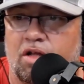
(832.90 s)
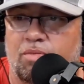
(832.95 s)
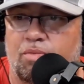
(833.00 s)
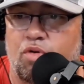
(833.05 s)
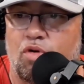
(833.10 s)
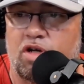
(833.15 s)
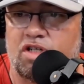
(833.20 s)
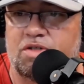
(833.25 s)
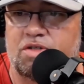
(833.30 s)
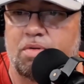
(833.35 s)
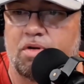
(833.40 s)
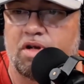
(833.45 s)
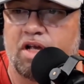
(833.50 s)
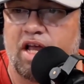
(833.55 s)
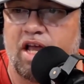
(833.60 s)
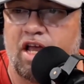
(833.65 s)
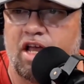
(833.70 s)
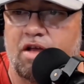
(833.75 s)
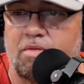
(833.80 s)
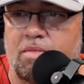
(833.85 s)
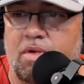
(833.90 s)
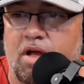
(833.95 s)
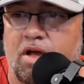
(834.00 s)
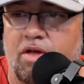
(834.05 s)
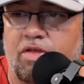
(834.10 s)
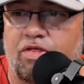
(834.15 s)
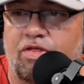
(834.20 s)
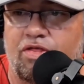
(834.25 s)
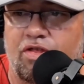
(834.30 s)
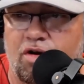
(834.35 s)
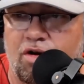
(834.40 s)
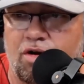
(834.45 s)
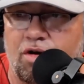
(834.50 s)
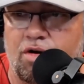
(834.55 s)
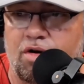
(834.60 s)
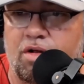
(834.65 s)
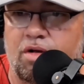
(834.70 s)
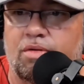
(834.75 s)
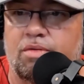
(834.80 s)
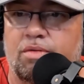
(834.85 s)
points per game,
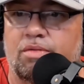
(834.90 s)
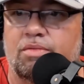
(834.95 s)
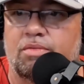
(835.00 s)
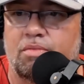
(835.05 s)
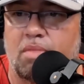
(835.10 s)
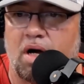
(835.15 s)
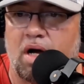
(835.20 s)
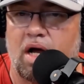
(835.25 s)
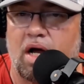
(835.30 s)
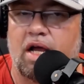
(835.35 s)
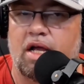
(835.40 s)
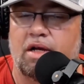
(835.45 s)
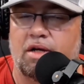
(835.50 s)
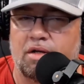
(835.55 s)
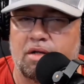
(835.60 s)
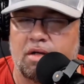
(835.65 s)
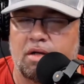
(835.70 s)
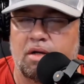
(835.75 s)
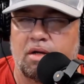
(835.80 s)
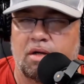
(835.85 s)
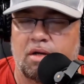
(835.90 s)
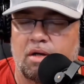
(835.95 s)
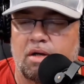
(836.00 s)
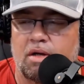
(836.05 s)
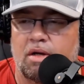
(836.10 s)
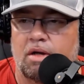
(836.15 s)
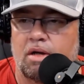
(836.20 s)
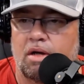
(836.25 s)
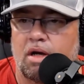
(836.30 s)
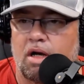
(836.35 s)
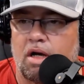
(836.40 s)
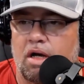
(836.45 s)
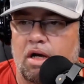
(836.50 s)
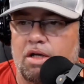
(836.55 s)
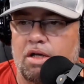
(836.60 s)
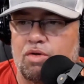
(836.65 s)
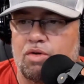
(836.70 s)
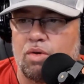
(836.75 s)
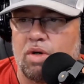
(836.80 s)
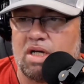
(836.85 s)
third behind uh,
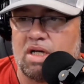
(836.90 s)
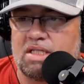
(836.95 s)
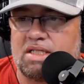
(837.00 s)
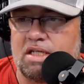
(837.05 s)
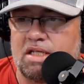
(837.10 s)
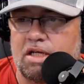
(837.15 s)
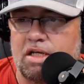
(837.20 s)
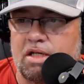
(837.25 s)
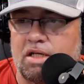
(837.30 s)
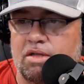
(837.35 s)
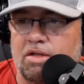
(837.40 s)
USC.